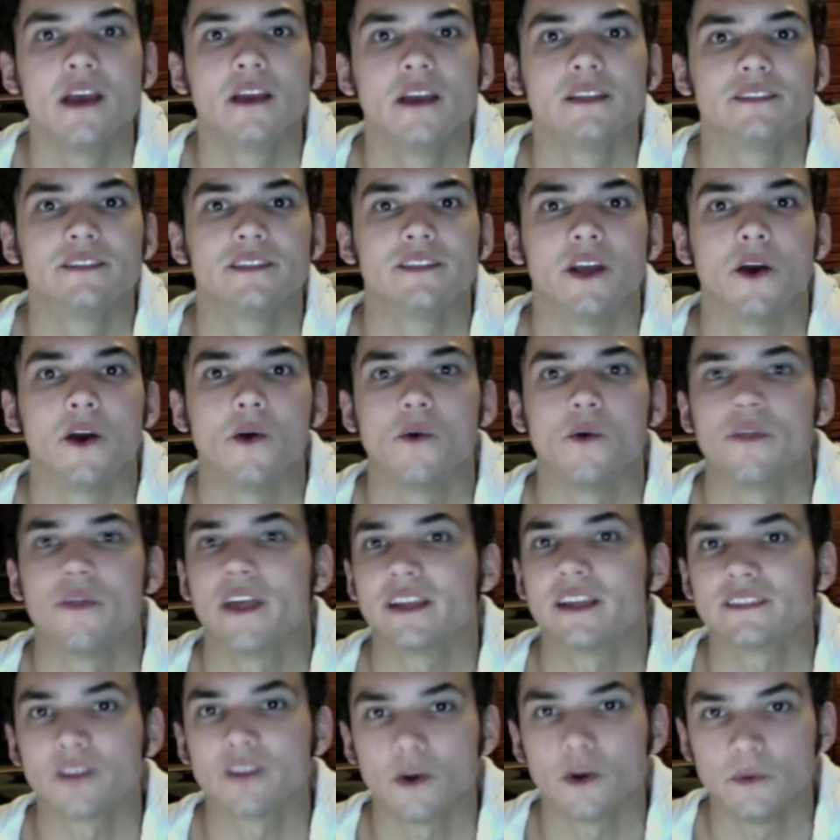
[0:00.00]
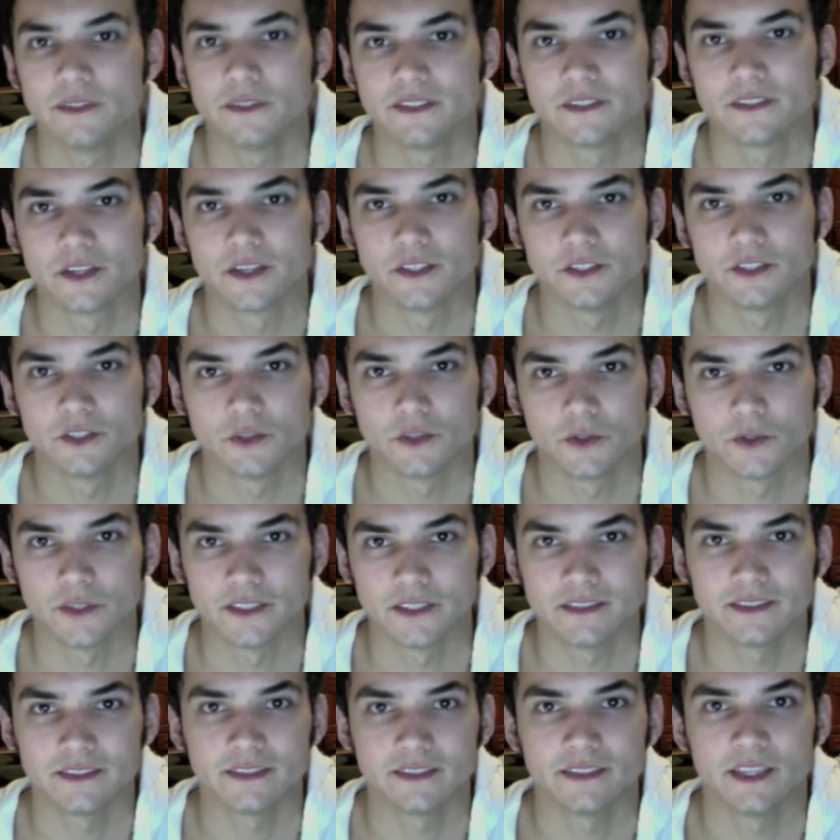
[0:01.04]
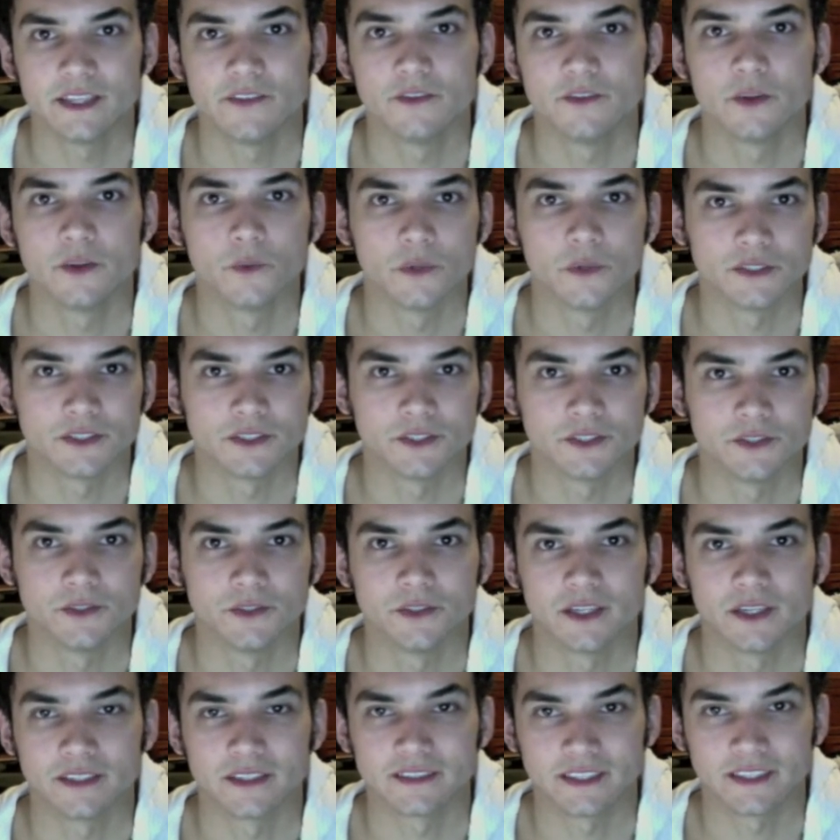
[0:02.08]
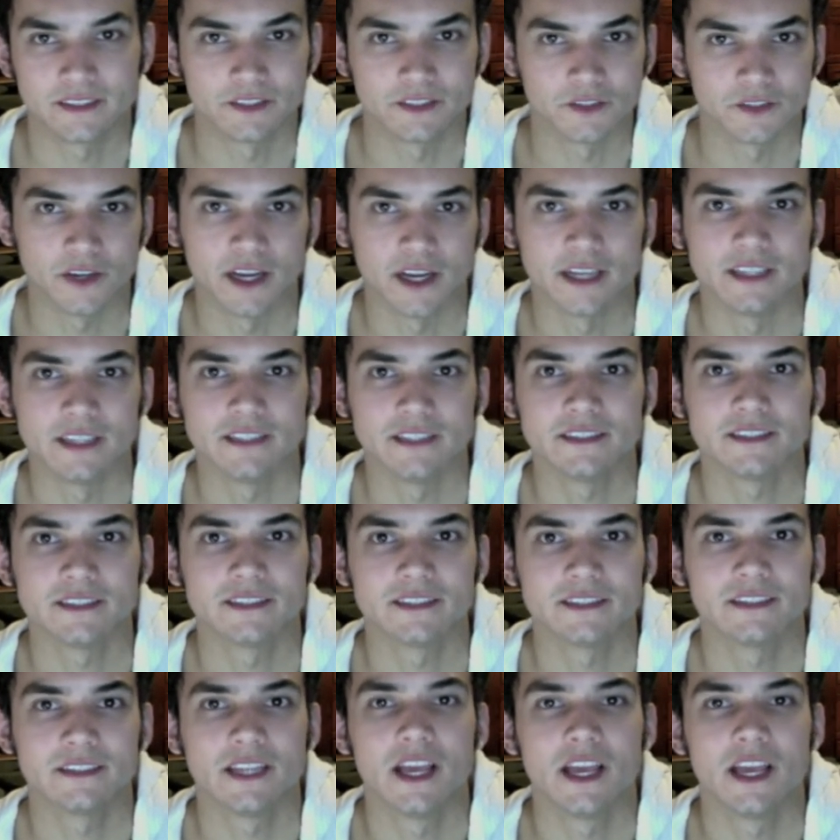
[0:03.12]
So that's always a good choice if you want to accessorize.